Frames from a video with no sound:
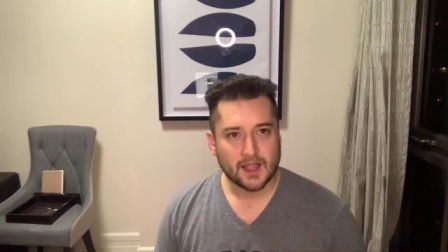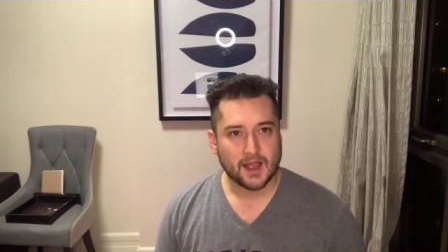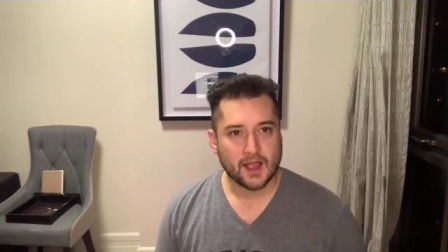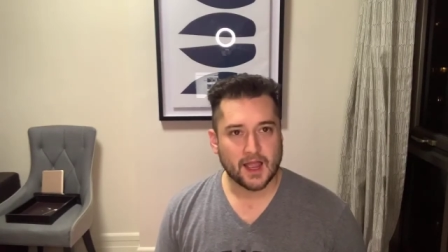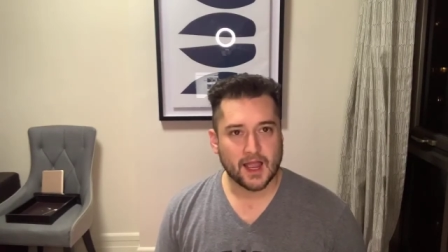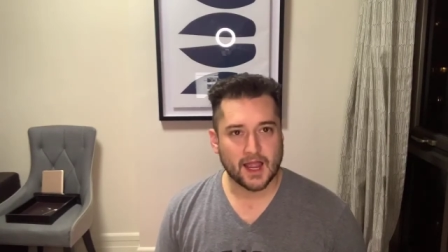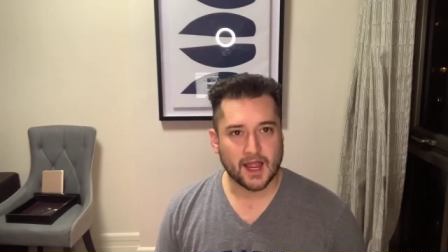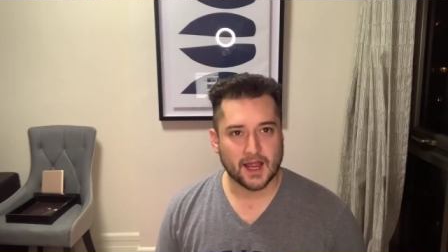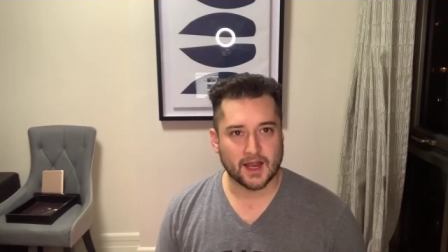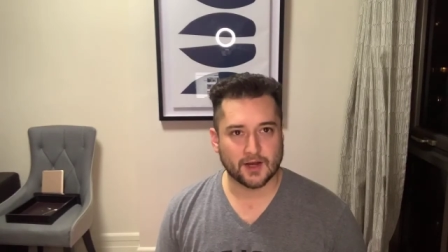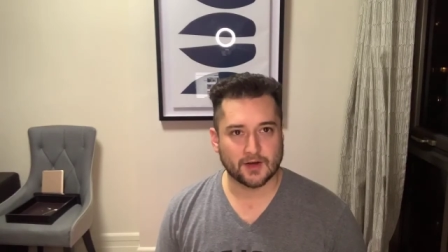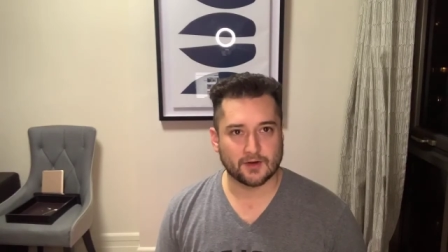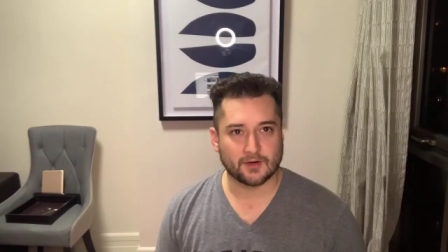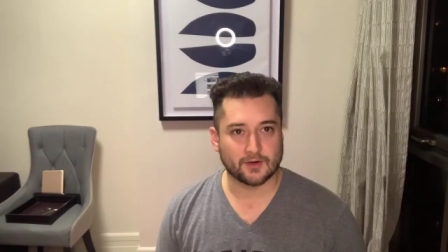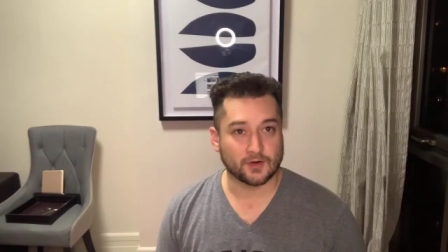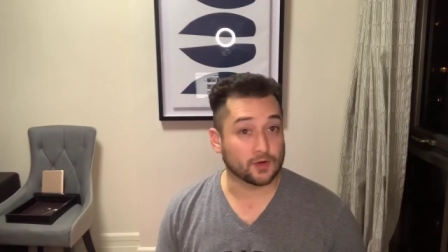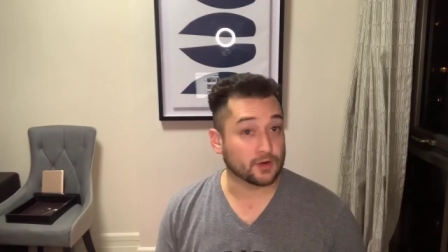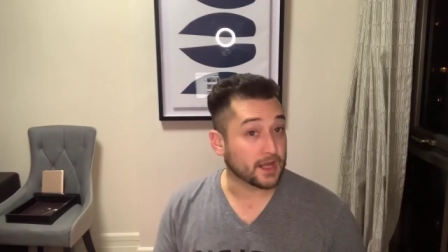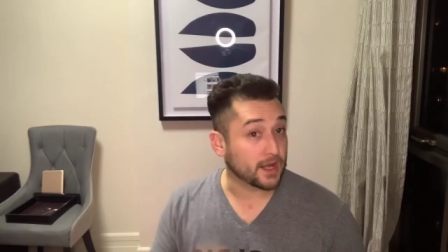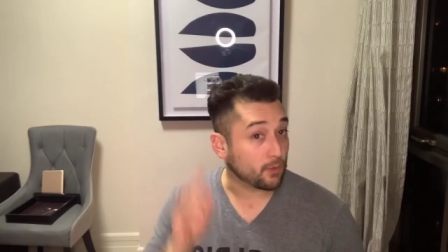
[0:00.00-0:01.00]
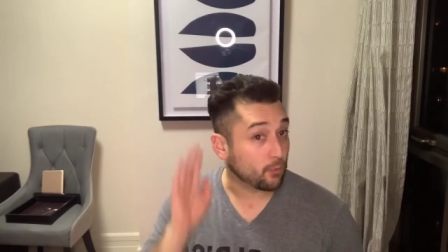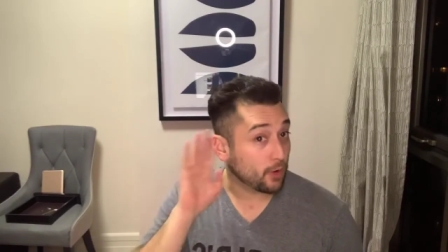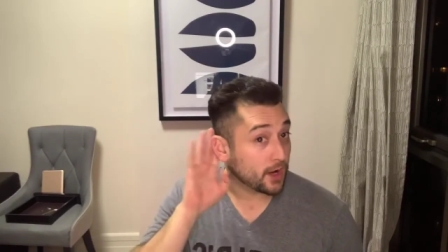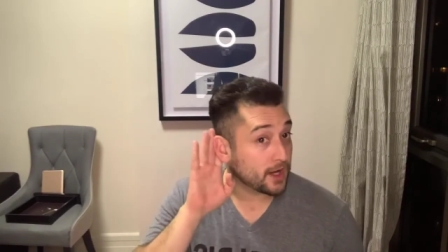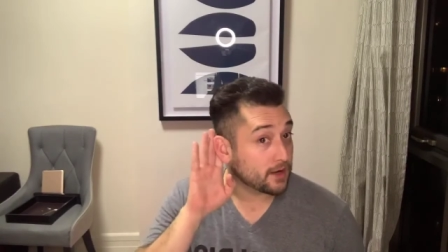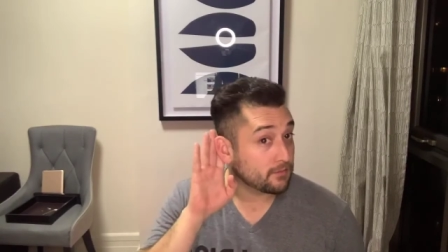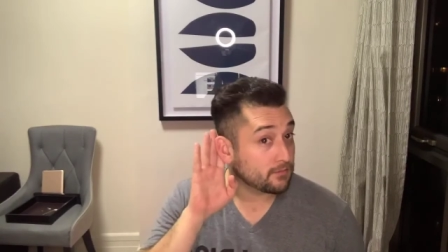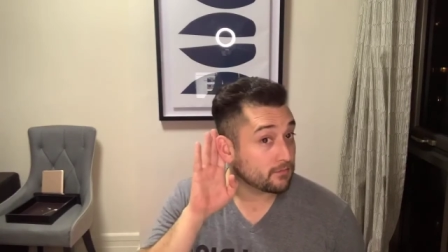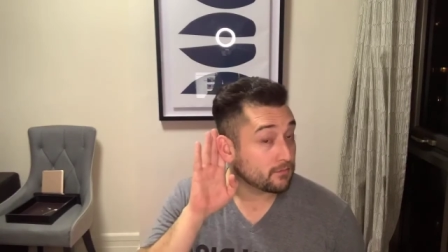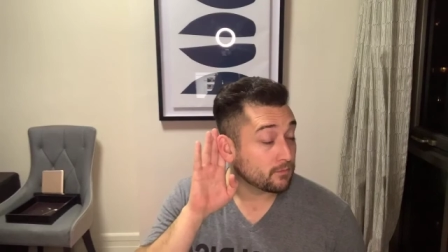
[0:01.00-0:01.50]
And you're like,
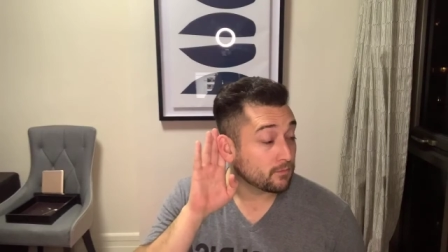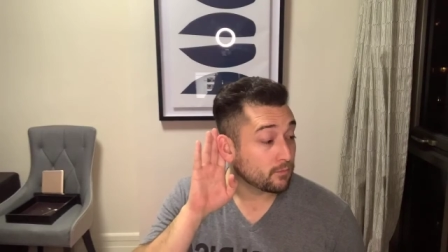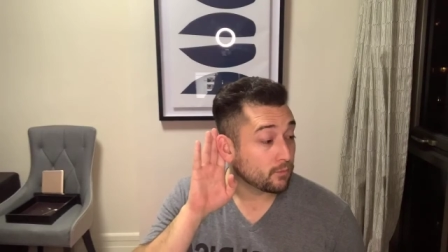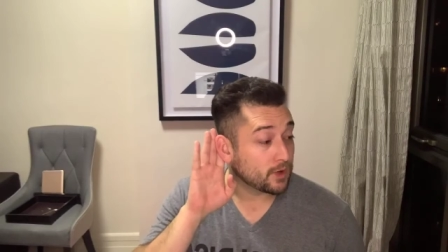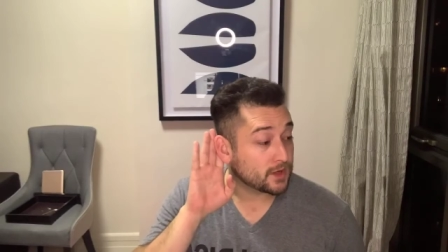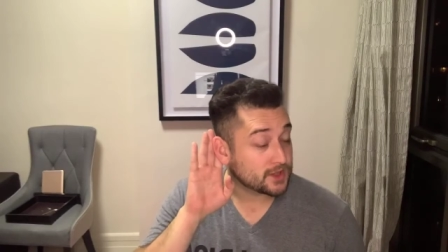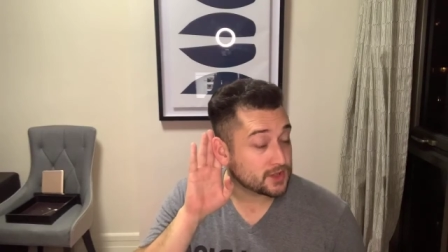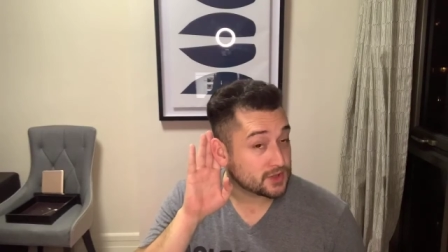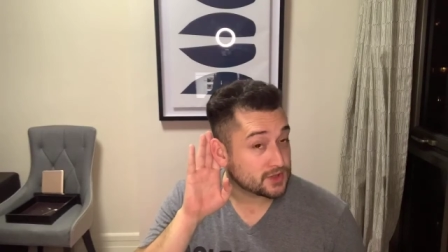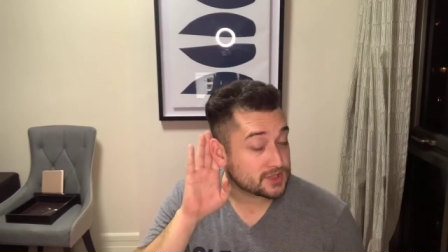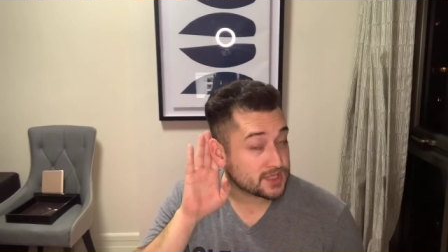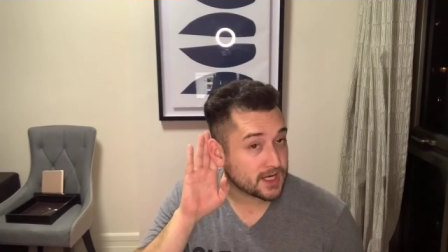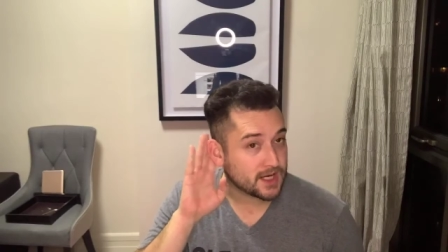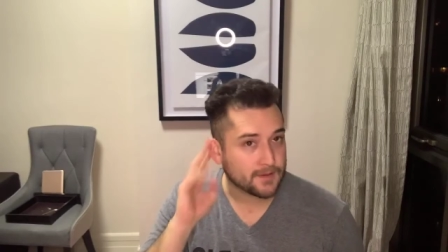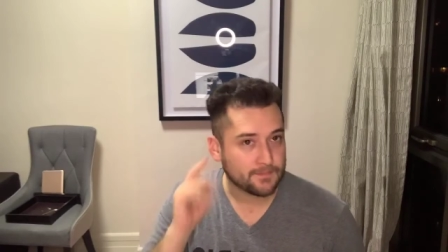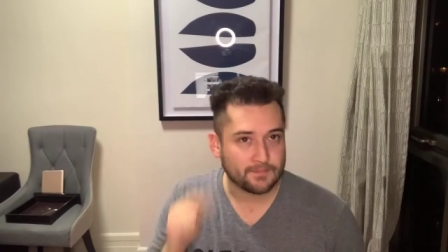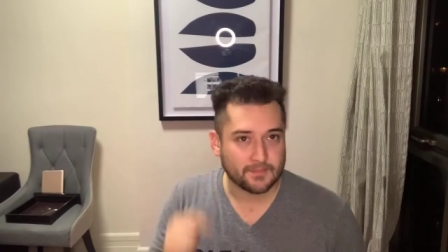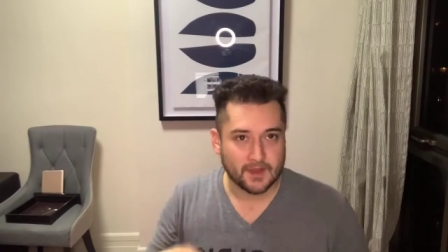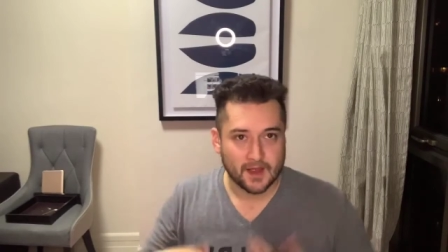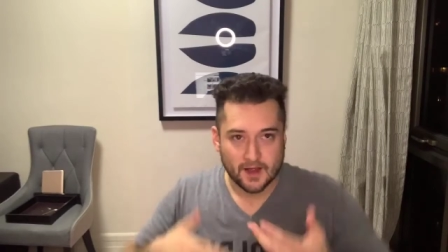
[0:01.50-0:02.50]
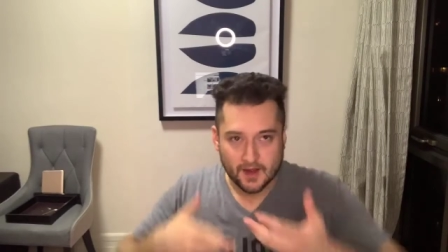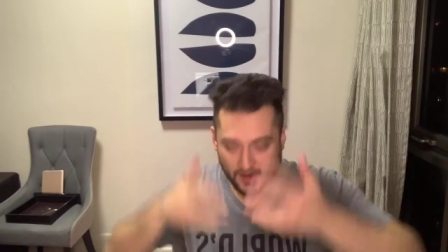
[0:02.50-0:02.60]
what? What did you say?